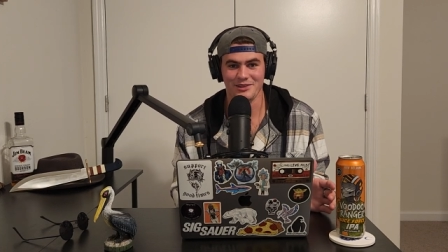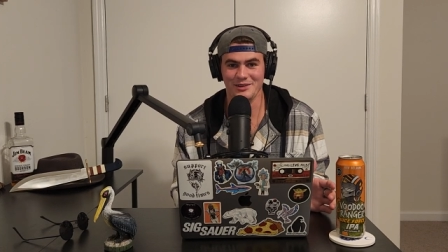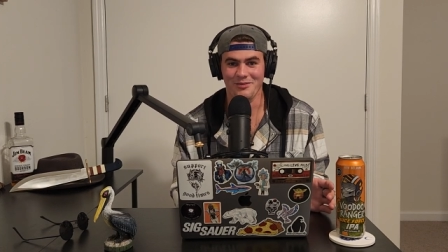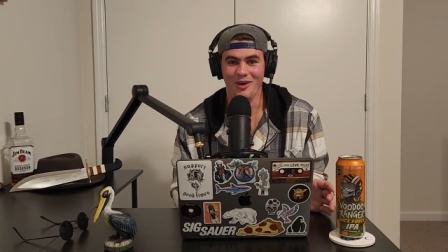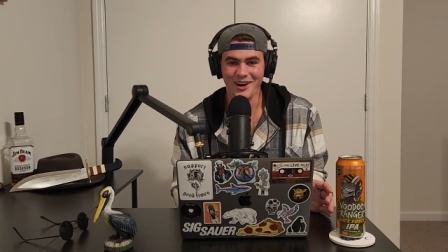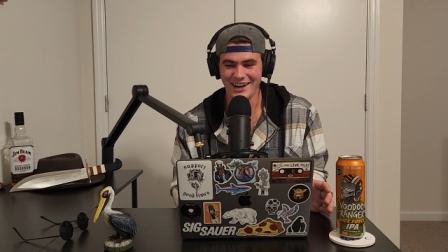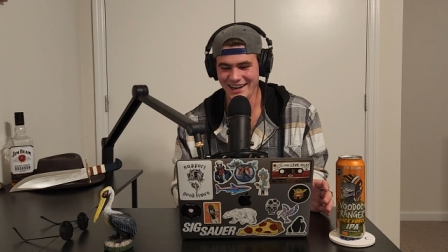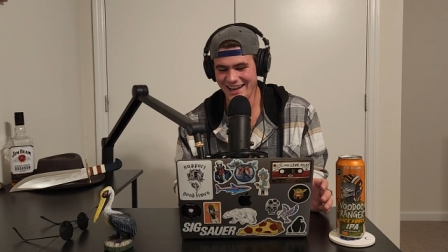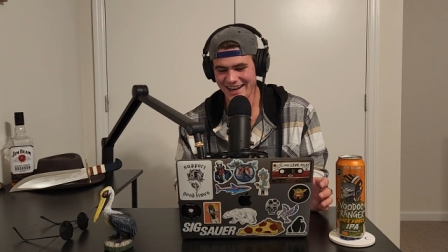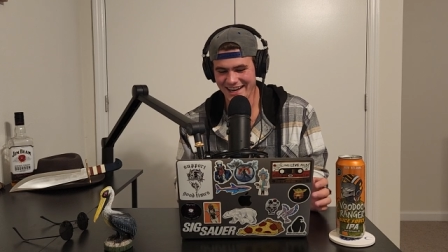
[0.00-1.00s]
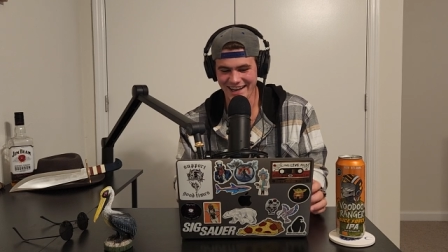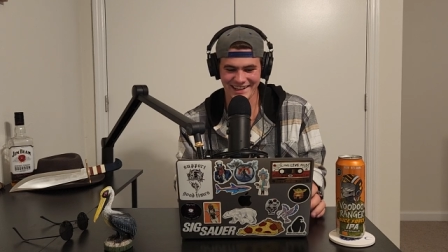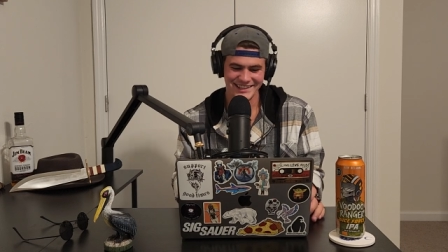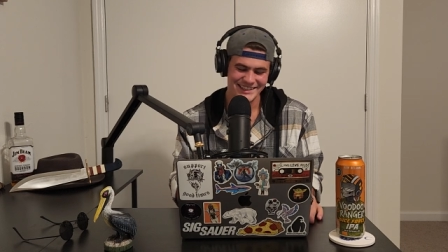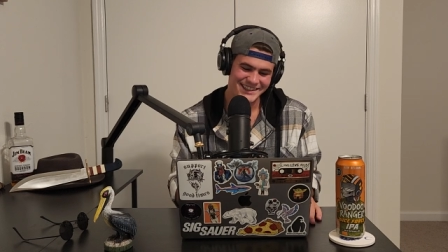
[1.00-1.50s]
morning.
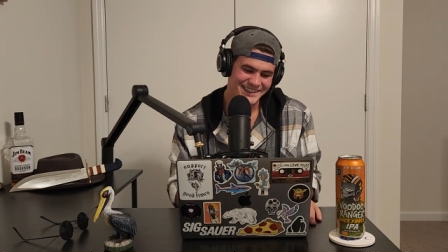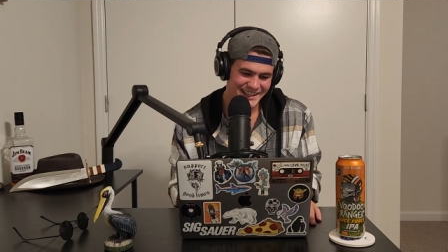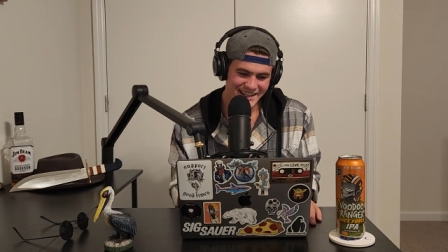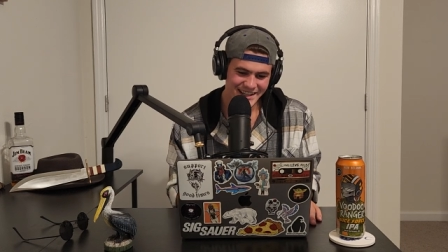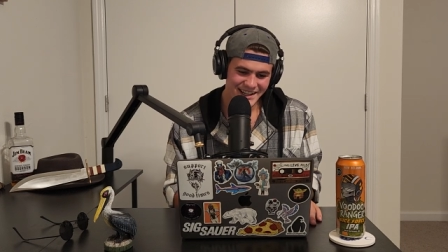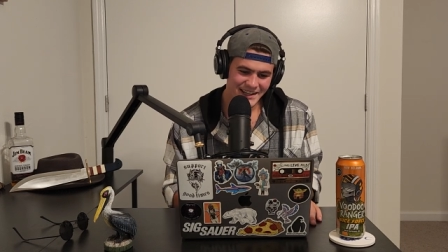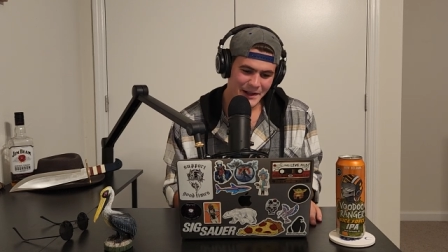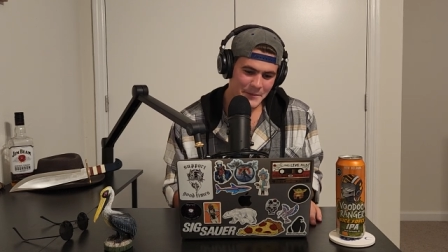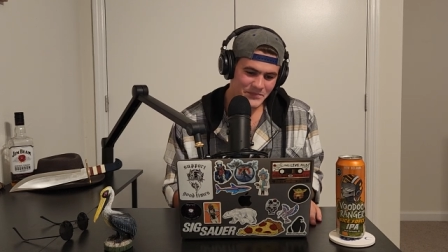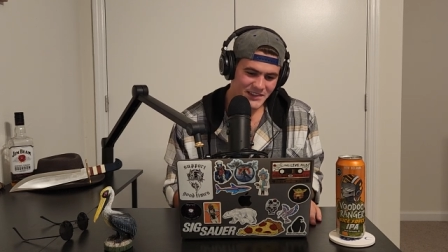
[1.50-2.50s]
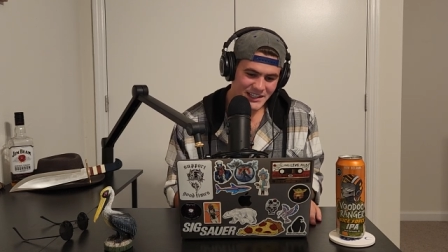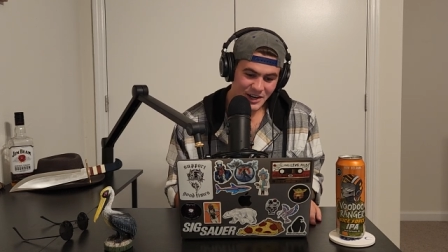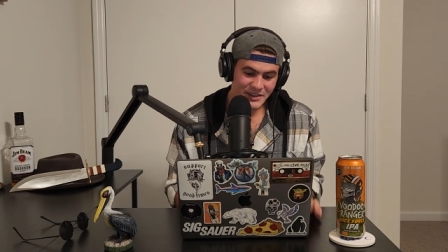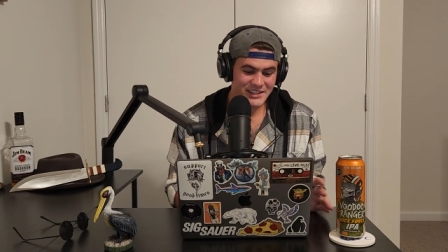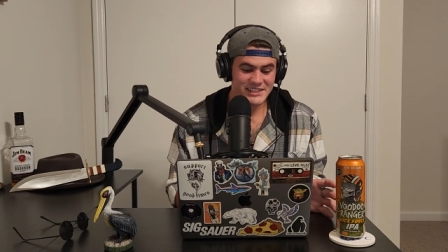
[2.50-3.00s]
you know,
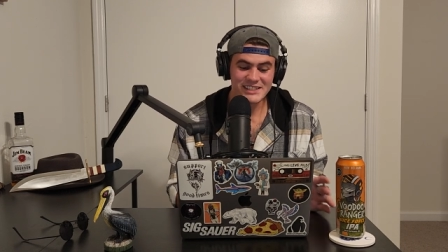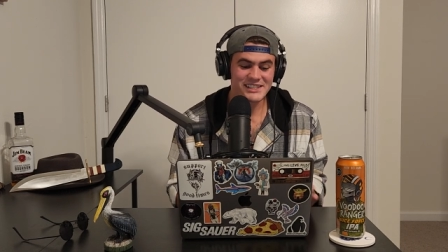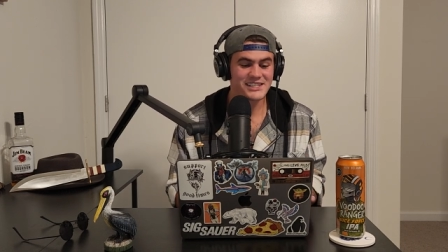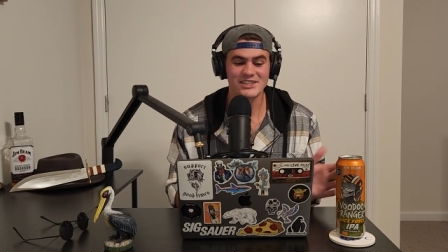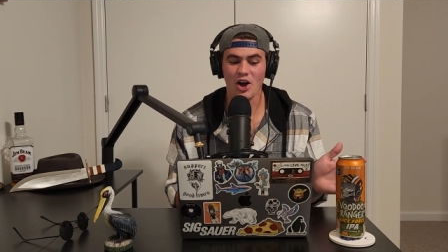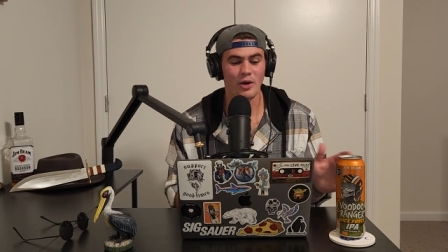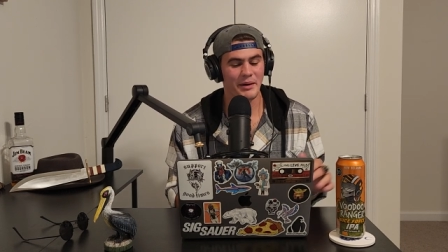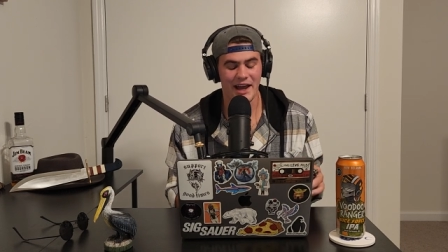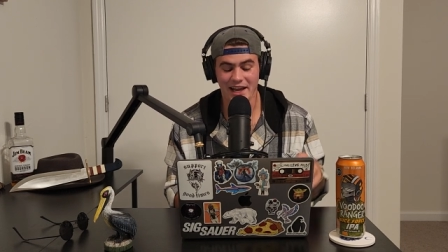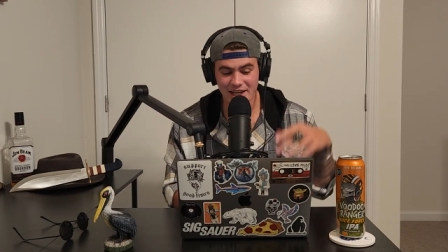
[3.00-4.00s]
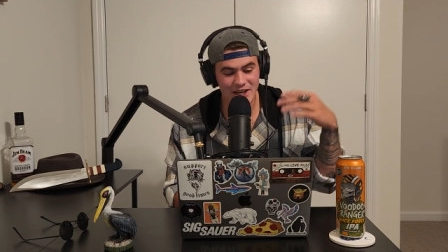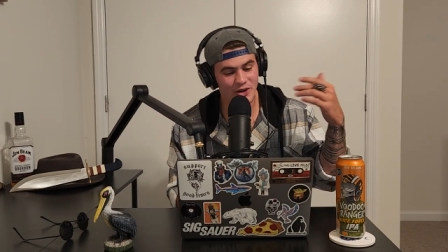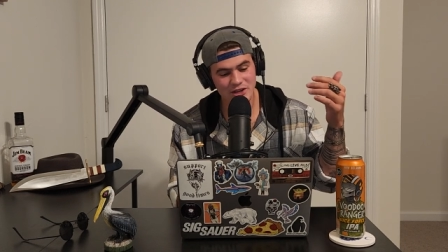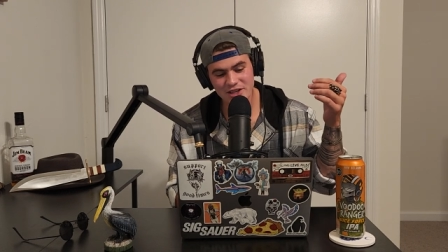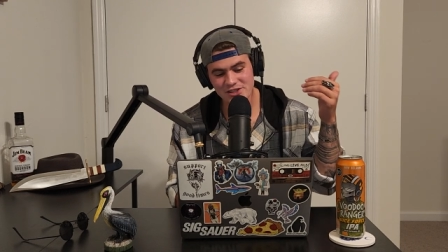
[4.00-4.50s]
this is this is all bad. You know,
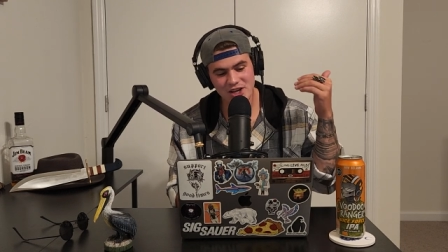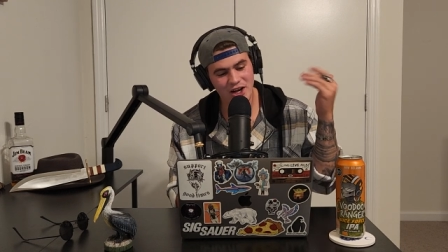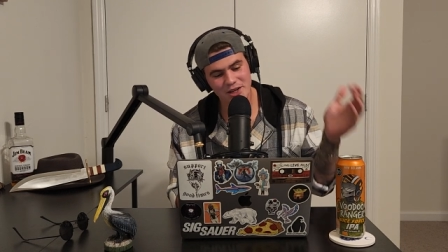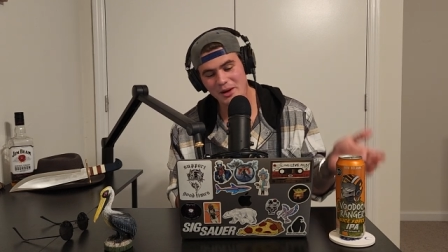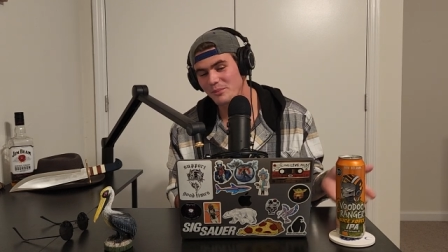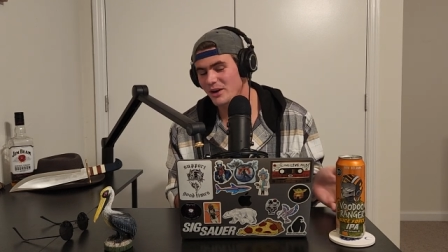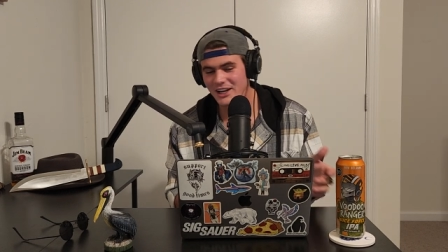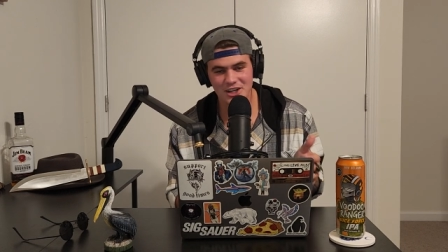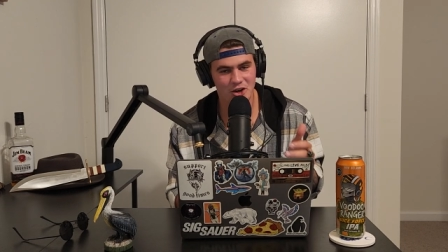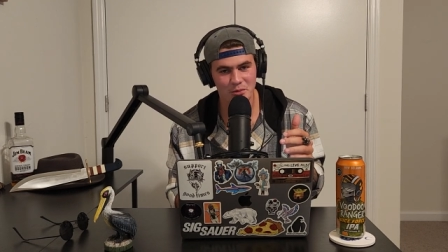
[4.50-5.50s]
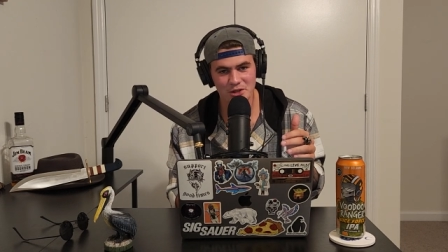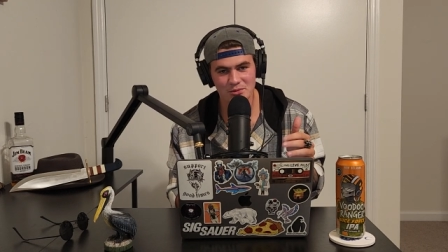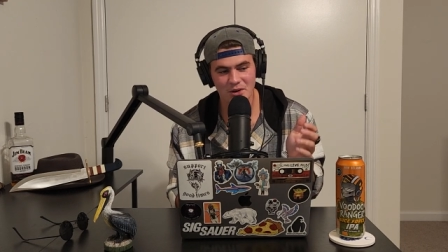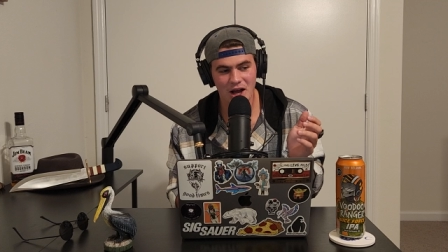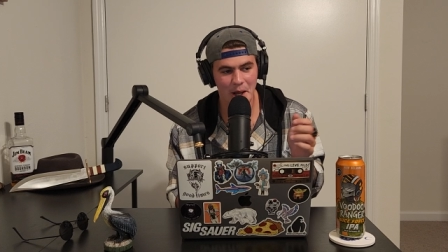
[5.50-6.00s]
you talking about bringing her home to your
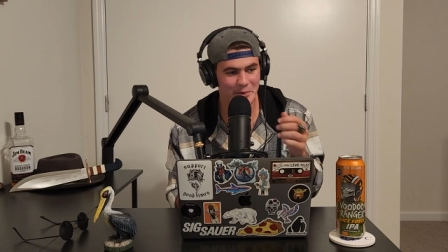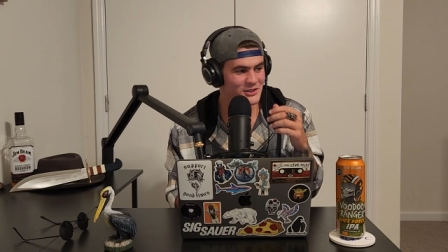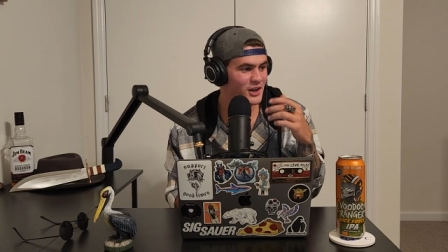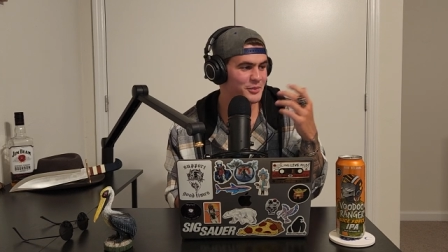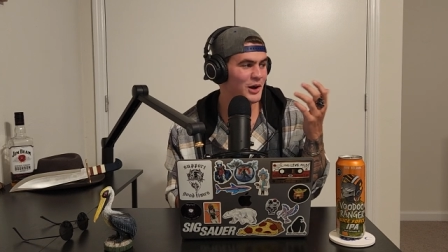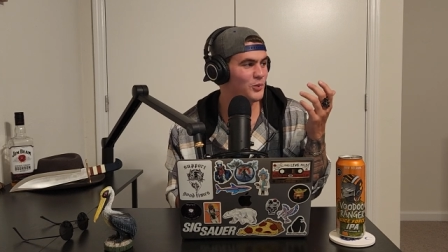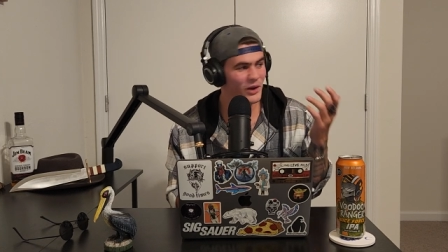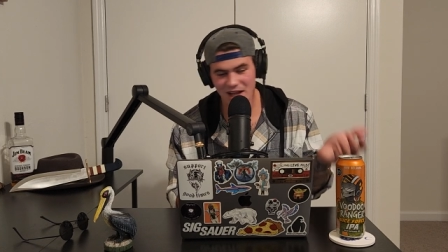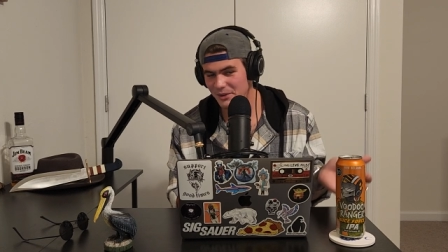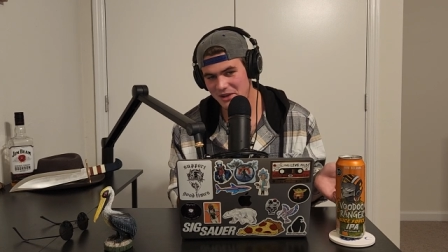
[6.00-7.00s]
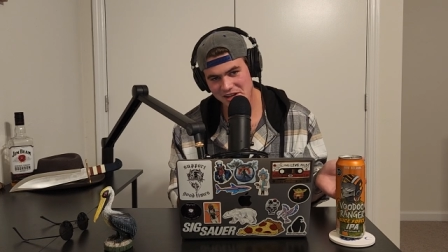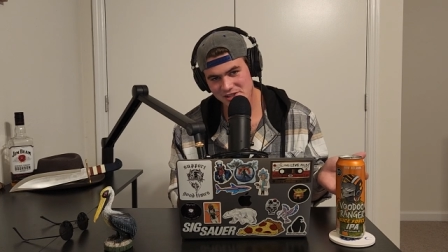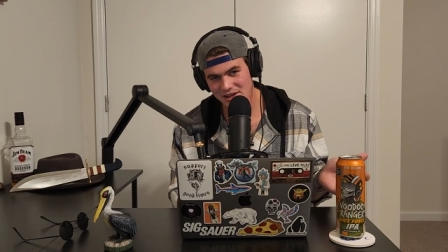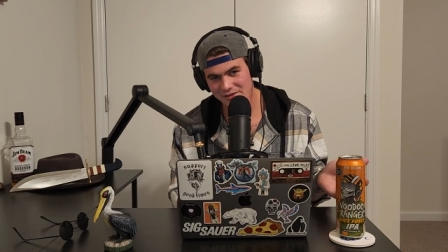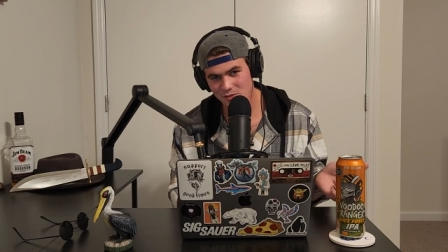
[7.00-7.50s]
mom. You talk about waking up next to her
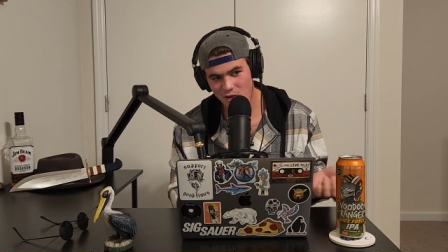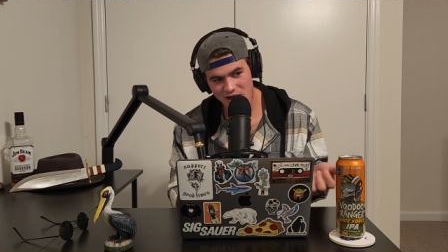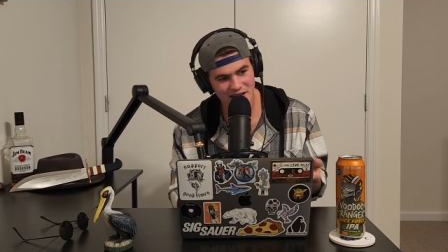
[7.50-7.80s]
every morning.